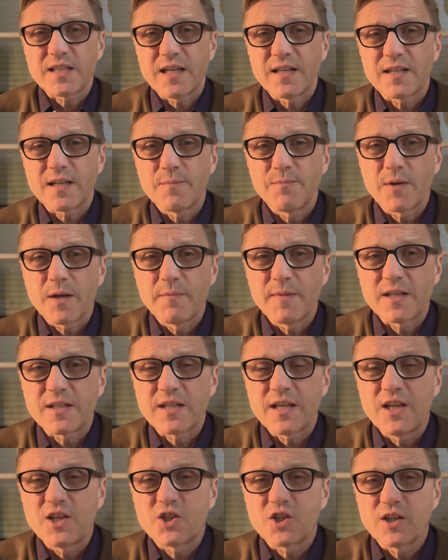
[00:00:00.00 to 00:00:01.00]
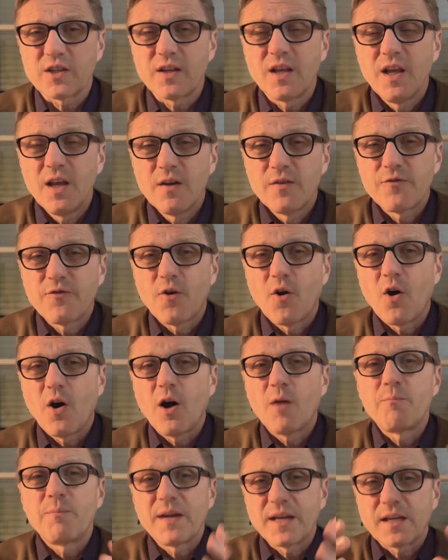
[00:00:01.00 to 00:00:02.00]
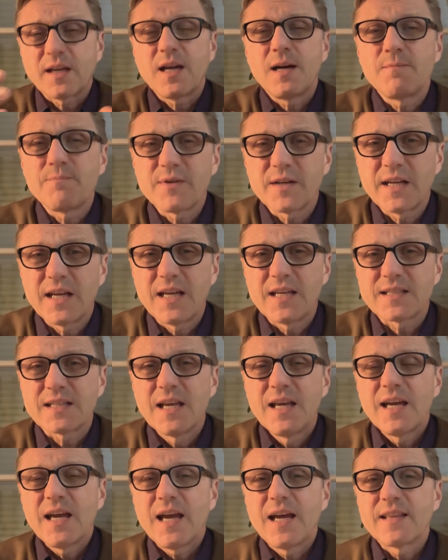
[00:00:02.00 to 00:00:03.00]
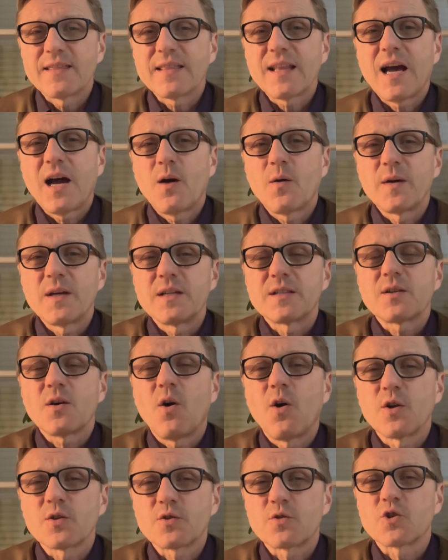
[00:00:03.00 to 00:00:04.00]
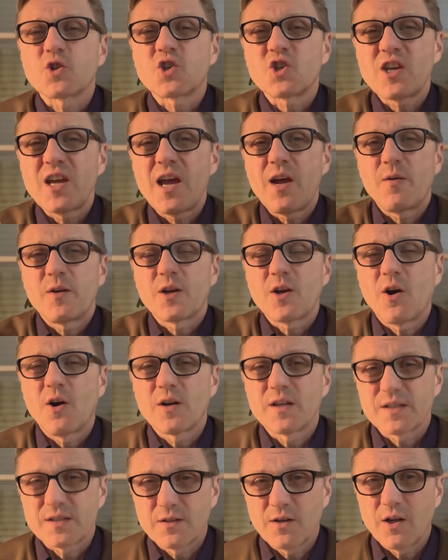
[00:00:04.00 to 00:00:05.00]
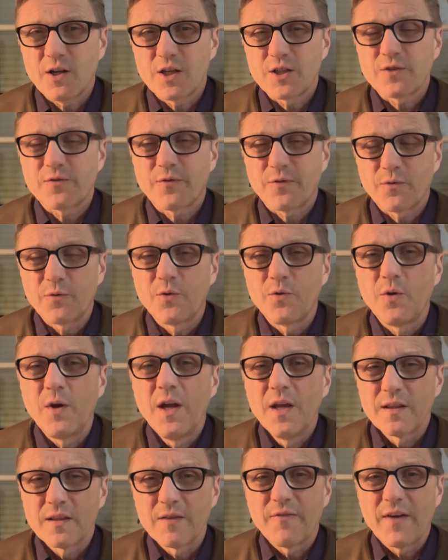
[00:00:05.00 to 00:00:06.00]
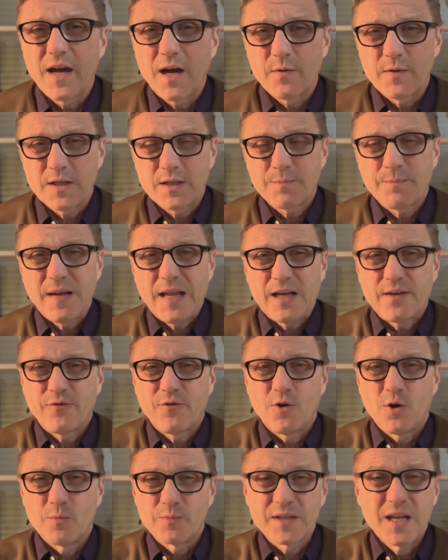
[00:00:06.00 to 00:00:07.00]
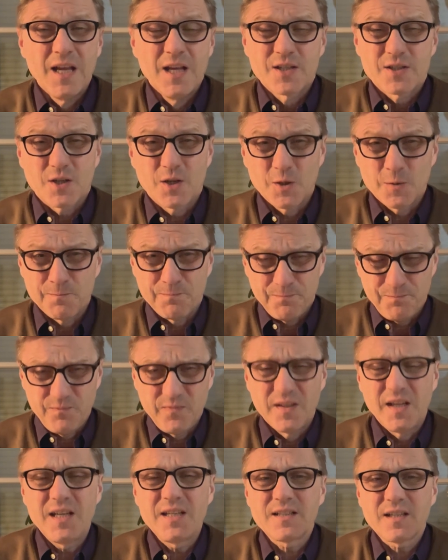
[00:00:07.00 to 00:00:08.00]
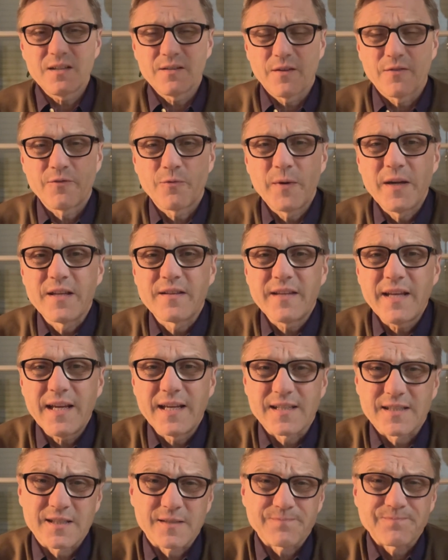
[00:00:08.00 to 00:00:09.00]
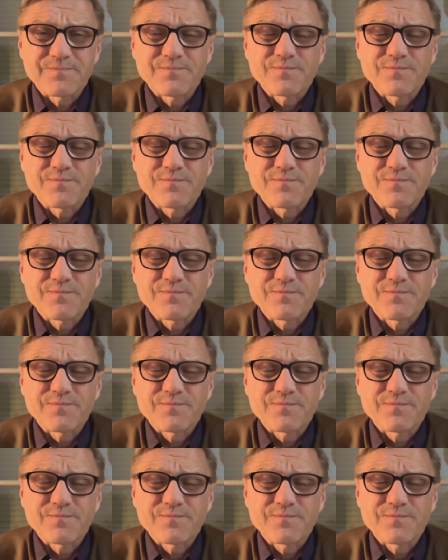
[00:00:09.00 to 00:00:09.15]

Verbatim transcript: and implementation for big companies, and now he's also sharing all his knowledge through the various platforms. So these are the three things